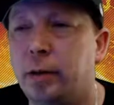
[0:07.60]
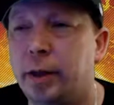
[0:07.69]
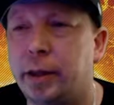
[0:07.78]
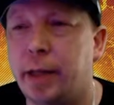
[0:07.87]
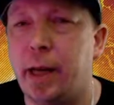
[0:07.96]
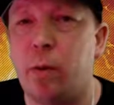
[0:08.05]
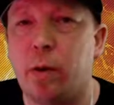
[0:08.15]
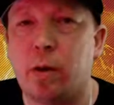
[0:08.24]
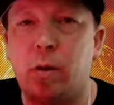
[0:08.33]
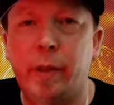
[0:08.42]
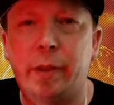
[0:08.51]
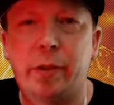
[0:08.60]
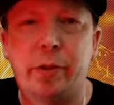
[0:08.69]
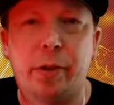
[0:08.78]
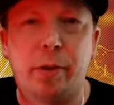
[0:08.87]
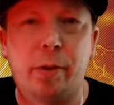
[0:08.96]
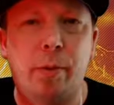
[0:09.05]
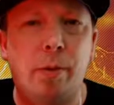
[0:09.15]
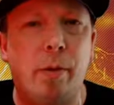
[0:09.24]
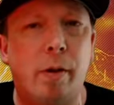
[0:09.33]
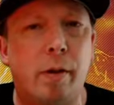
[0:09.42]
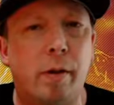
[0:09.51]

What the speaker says: Today we're going to do